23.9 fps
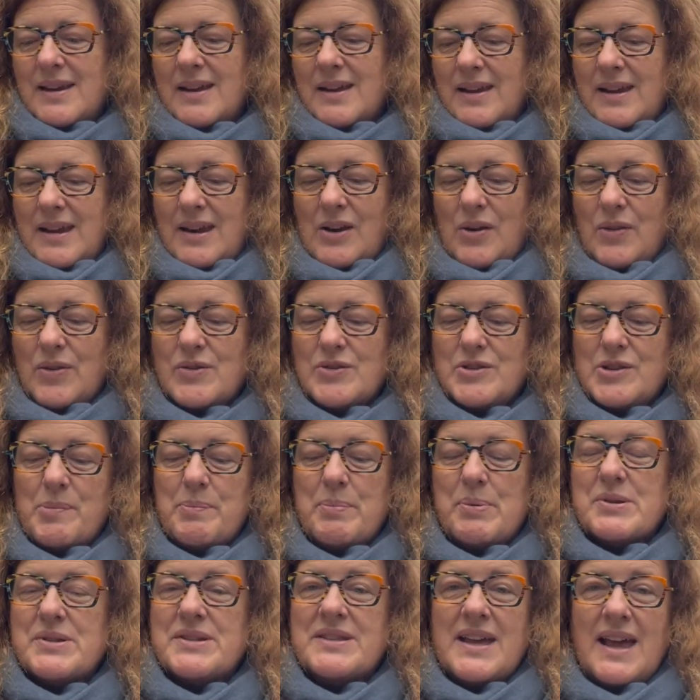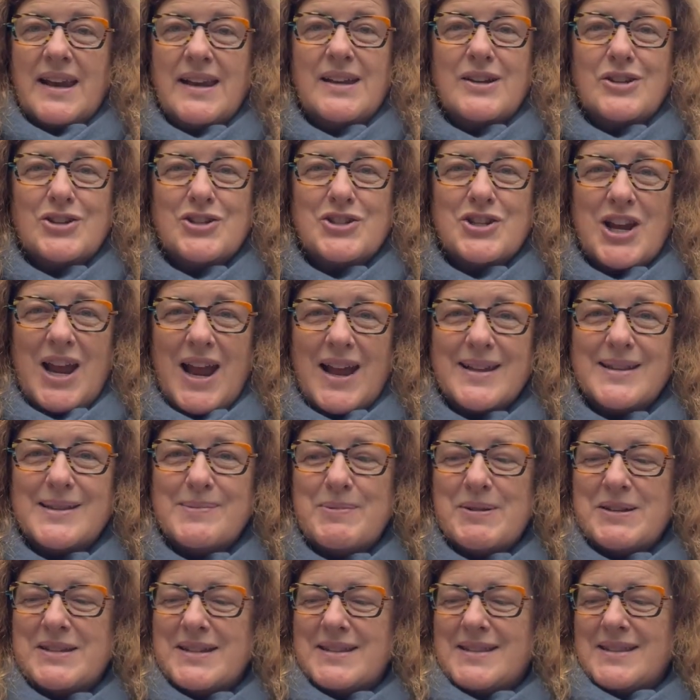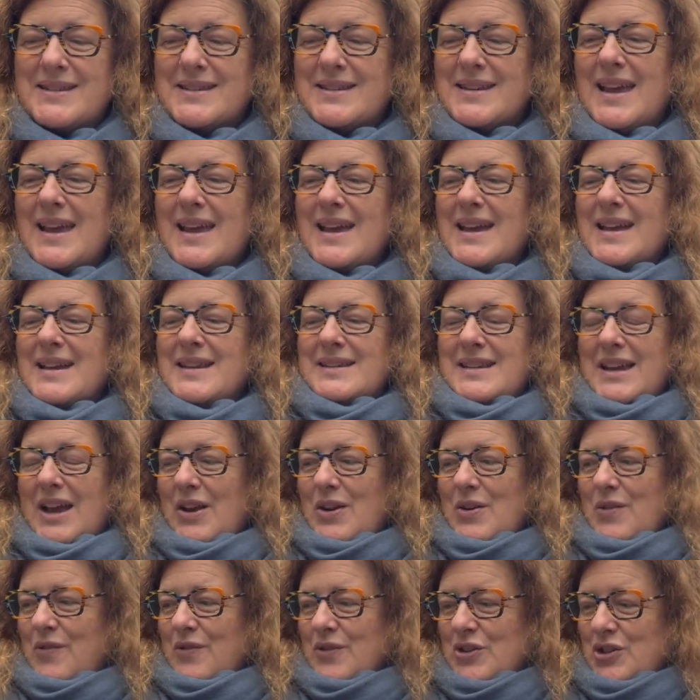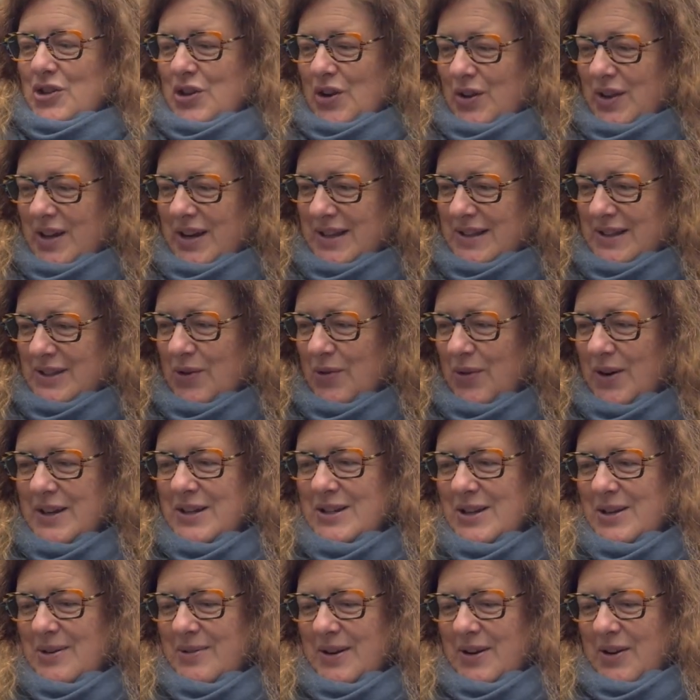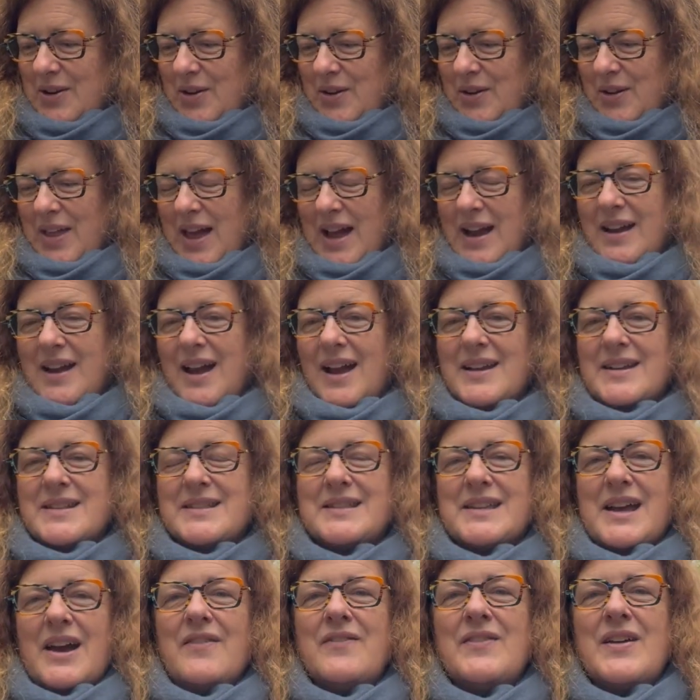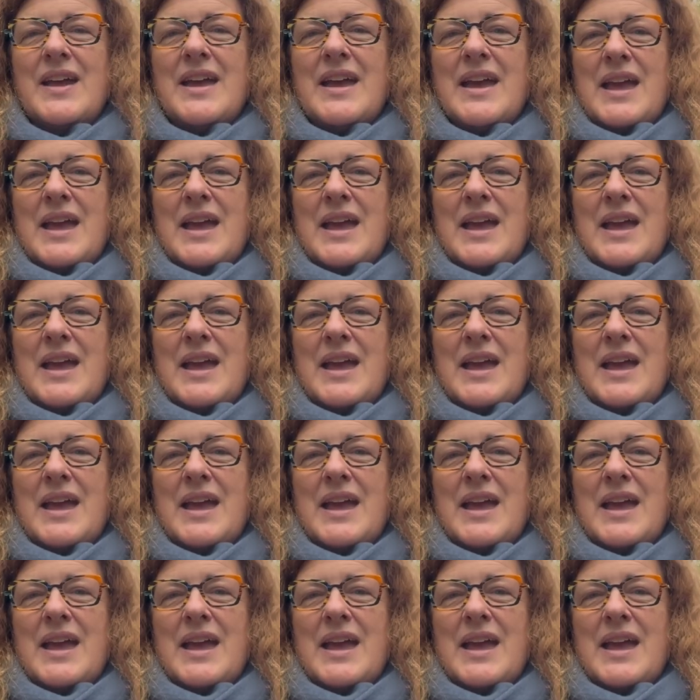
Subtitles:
you know, there's a percentage chance, but it doesn't tell you for sure that it's going to, and all that kind of stuff.